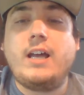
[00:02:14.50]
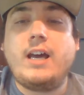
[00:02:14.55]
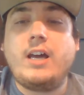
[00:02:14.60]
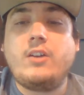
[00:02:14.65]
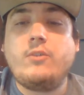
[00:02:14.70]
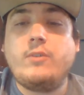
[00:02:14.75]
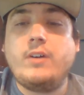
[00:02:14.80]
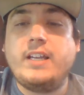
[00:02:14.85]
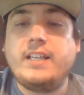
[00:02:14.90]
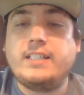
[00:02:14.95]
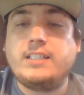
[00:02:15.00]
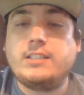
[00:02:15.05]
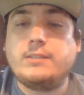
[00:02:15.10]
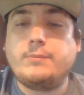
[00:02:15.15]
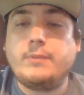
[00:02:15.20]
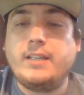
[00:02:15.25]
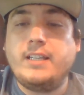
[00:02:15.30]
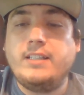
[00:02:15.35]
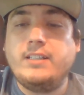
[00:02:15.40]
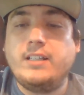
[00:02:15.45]
how do I
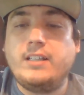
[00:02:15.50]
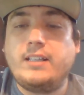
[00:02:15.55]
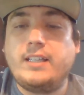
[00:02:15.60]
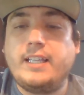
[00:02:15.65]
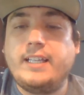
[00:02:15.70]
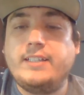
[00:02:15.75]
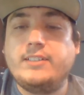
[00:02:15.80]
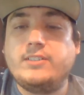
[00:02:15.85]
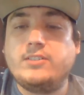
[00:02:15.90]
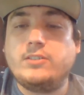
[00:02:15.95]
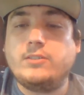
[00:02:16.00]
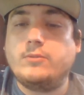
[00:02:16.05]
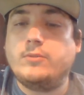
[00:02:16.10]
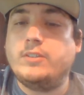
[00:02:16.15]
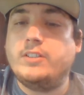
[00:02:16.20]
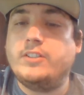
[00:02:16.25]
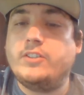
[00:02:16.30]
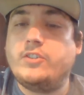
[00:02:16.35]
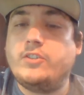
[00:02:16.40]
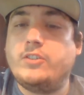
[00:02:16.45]
explain The Lancer
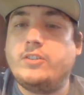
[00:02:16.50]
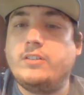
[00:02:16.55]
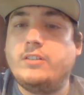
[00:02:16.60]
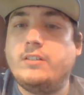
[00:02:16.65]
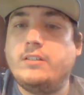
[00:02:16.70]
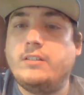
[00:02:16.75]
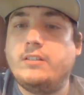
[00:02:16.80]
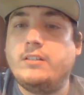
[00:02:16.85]
Witch?